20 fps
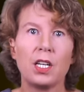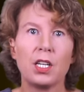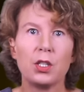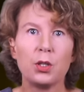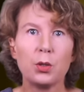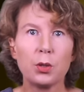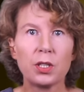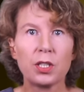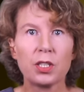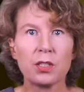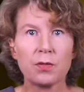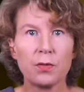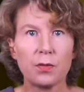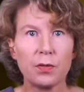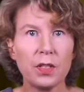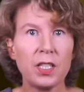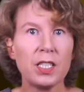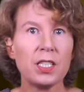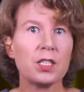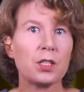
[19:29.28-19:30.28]
You can
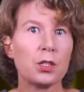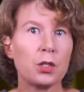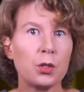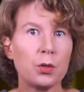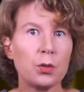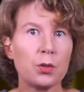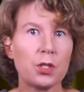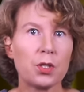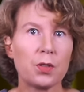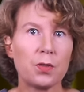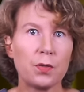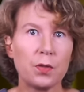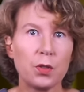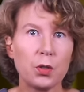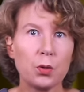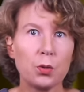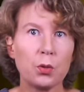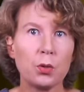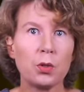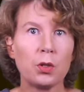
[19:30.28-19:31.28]
feed used
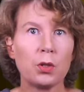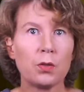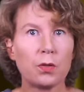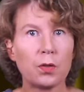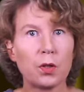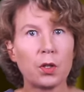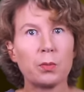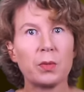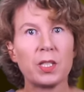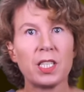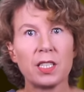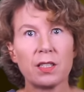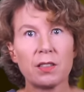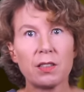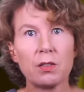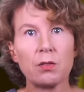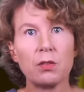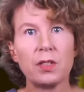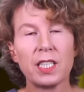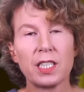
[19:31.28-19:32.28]
fuel from the
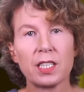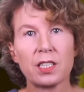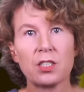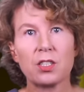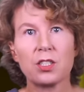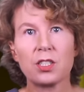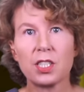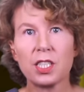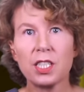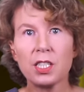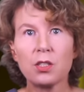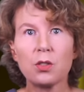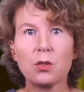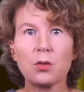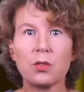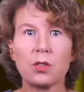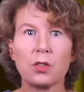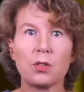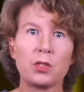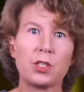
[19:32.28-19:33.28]
other reactors into
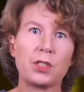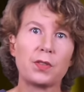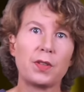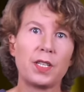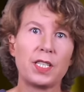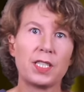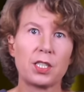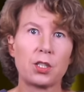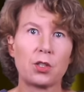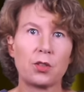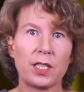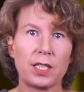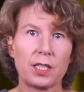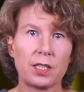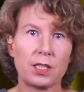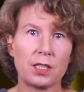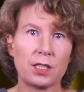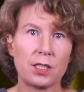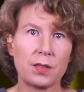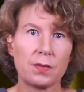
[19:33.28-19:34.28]
those fast
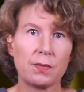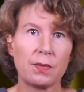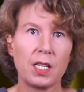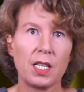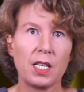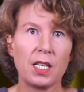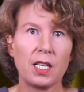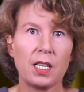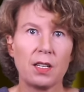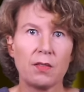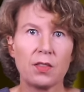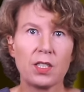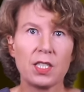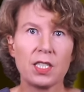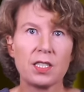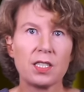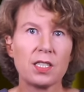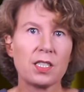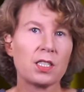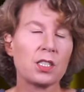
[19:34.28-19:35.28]
reactors.
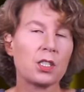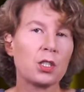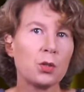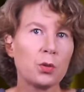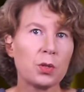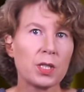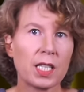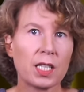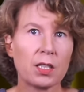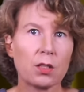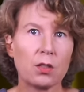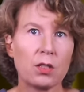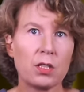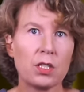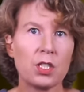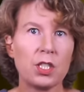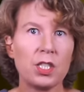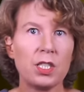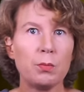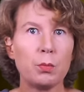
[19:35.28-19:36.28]
This isn't new
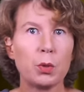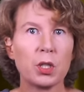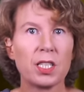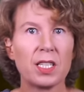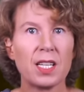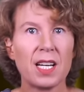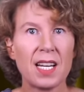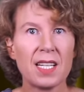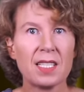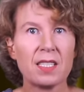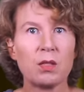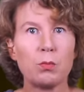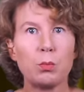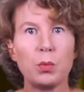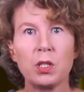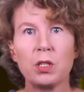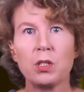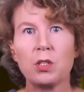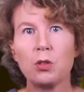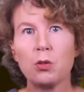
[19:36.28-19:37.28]
technology, but it hasn't
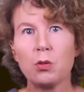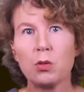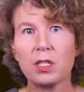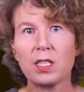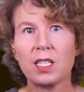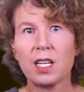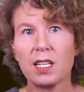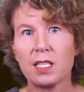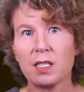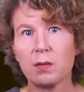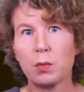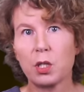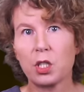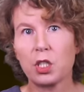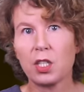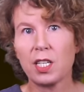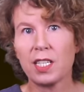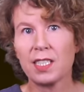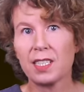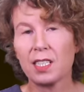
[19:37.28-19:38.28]
been used as
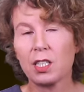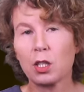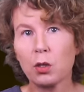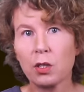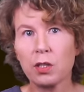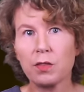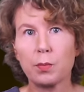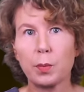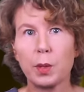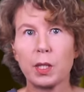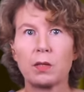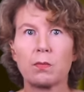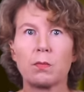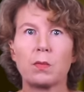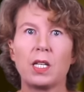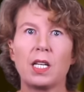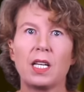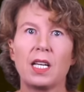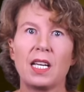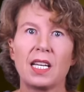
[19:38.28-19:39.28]
much as it could have been.
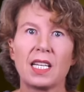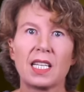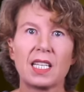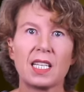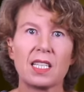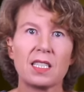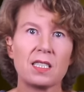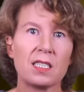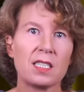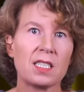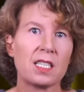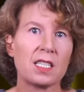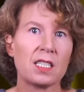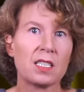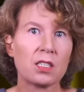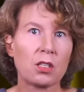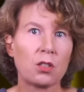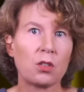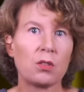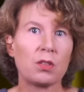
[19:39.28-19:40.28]
Canada
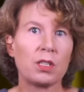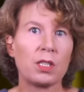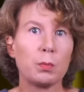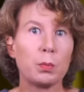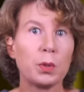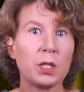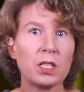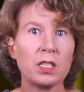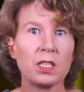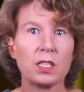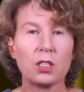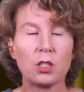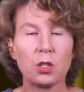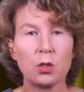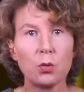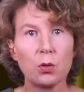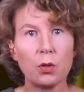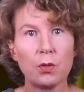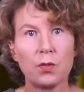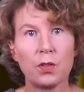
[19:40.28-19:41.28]
is currently building
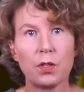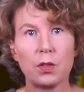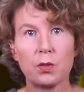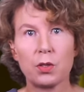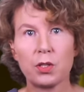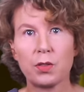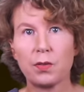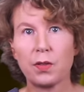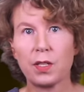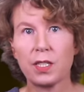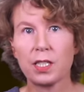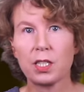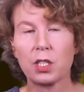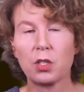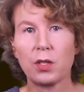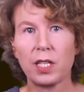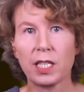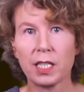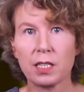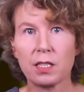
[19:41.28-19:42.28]
two of those fast
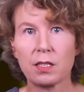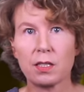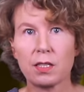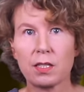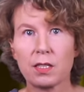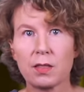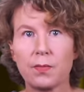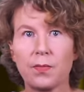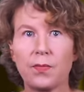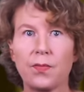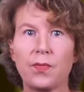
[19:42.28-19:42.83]
reactors.